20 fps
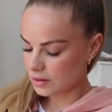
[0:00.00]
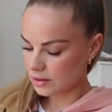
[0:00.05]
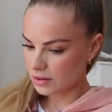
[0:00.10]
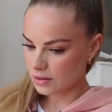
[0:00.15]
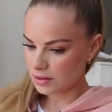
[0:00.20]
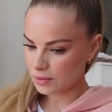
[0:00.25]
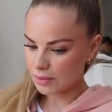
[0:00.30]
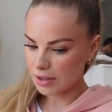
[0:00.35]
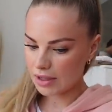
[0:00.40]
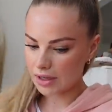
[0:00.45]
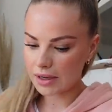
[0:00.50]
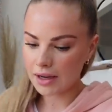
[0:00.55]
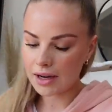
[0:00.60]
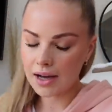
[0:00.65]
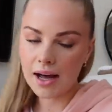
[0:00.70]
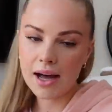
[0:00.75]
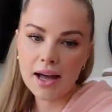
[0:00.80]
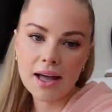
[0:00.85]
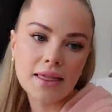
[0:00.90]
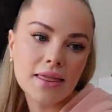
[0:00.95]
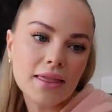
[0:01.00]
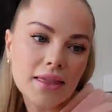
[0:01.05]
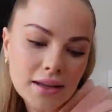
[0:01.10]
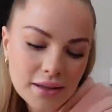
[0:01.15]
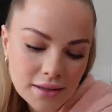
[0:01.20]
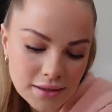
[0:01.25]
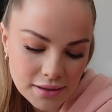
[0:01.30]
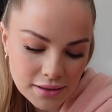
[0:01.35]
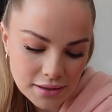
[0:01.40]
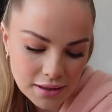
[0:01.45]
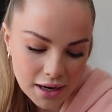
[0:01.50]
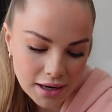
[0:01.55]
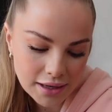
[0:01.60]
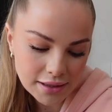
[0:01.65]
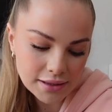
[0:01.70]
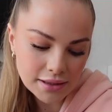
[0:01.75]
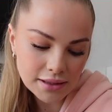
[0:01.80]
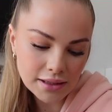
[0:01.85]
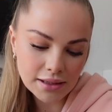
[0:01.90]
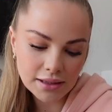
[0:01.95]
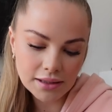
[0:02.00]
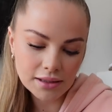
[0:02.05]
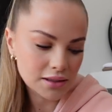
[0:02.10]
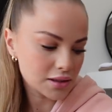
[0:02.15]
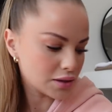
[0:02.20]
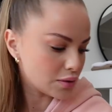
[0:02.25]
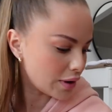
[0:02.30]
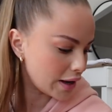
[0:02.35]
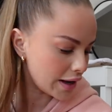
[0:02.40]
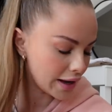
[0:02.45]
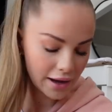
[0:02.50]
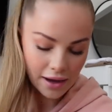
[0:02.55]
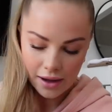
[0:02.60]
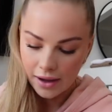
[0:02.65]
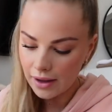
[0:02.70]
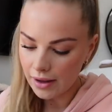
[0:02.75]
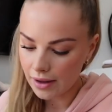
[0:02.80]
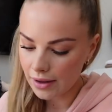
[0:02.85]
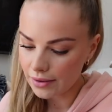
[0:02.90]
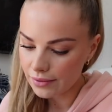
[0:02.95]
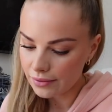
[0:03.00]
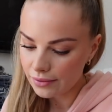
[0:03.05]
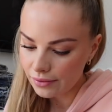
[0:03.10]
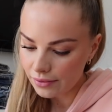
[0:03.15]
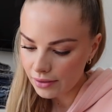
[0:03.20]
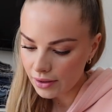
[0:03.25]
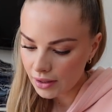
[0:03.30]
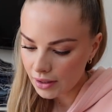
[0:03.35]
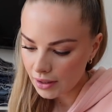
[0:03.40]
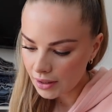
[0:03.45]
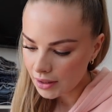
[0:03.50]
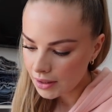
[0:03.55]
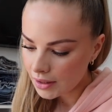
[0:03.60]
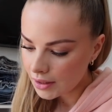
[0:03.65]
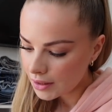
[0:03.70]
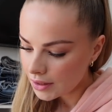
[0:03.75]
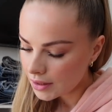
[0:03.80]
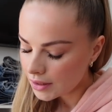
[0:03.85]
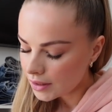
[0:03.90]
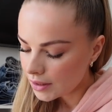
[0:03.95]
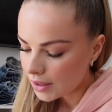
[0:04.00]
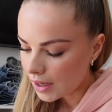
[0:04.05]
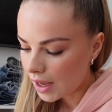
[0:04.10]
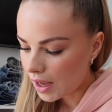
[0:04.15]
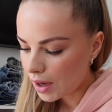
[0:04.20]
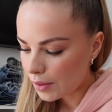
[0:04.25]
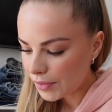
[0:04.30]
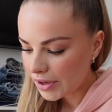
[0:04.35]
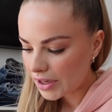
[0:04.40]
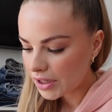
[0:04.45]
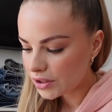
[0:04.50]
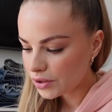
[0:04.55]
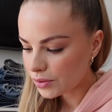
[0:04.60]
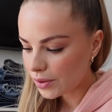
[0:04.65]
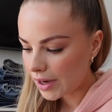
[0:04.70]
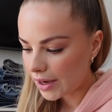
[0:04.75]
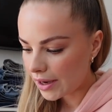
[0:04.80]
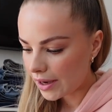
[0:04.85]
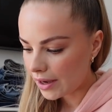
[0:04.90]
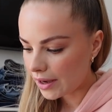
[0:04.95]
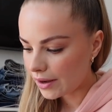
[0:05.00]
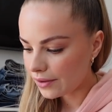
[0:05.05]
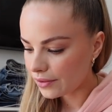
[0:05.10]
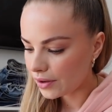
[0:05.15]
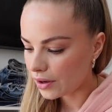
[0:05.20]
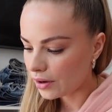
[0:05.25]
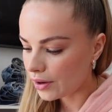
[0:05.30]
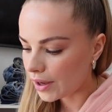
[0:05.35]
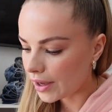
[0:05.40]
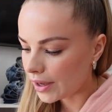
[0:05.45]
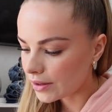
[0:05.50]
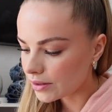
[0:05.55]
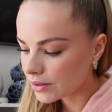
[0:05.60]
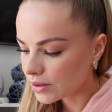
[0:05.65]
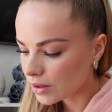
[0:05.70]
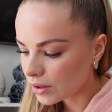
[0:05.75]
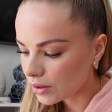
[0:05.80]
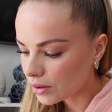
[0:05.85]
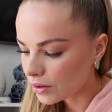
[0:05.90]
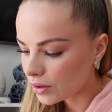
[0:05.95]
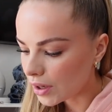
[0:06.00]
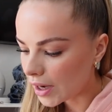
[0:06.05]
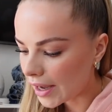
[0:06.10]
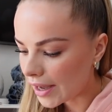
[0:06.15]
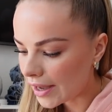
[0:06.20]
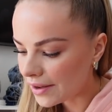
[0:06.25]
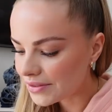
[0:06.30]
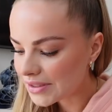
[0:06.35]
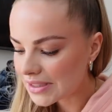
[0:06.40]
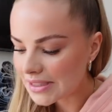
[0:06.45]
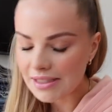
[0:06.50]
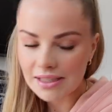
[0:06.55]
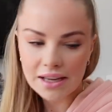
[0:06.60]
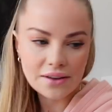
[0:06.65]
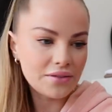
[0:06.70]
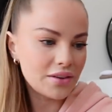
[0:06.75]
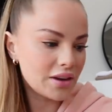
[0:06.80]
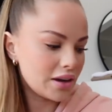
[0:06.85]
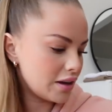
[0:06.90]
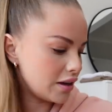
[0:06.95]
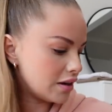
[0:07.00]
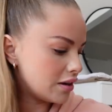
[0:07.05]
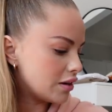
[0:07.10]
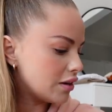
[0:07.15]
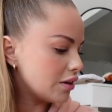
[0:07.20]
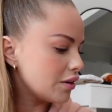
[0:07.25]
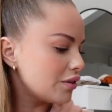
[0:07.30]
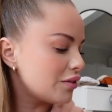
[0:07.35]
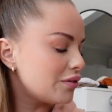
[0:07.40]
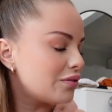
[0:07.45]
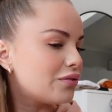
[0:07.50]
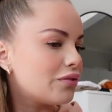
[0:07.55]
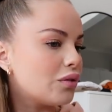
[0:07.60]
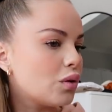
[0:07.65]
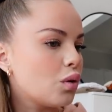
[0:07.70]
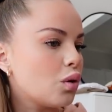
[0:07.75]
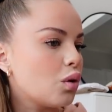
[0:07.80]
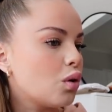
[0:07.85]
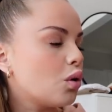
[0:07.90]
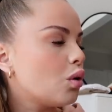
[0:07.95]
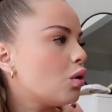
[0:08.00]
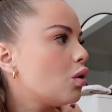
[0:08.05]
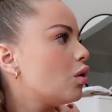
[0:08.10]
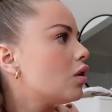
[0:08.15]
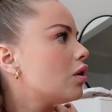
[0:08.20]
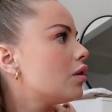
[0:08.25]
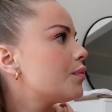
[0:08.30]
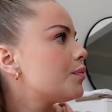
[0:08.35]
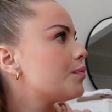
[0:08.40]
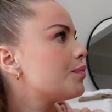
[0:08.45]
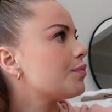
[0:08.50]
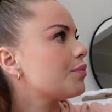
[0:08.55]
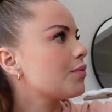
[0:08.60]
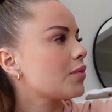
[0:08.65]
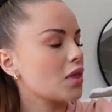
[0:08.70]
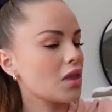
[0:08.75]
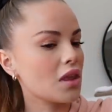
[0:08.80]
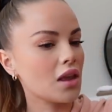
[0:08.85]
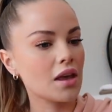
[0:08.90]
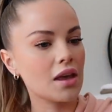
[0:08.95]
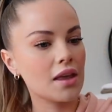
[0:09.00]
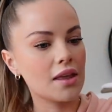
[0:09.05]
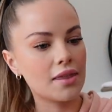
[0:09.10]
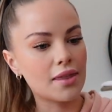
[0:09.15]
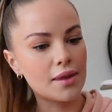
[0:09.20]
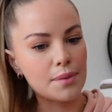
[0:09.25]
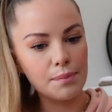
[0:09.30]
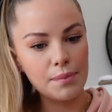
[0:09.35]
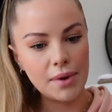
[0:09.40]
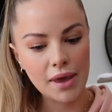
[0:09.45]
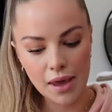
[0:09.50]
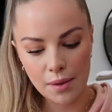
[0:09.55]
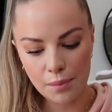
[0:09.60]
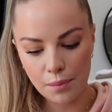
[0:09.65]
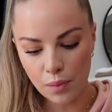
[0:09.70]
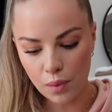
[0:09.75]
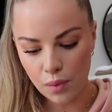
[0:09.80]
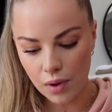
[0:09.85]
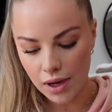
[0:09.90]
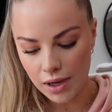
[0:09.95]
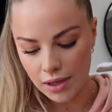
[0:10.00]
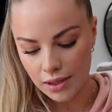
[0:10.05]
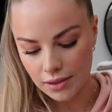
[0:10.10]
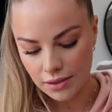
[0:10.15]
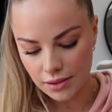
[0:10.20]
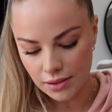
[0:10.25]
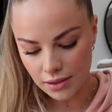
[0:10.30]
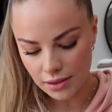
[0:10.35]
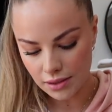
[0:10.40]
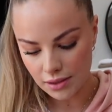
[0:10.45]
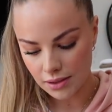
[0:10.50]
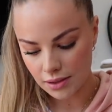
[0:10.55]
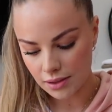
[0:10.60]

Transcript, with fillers: Just want to cut this nicely. So I have, how many do I have? Okay, so I have seven for the pep ones.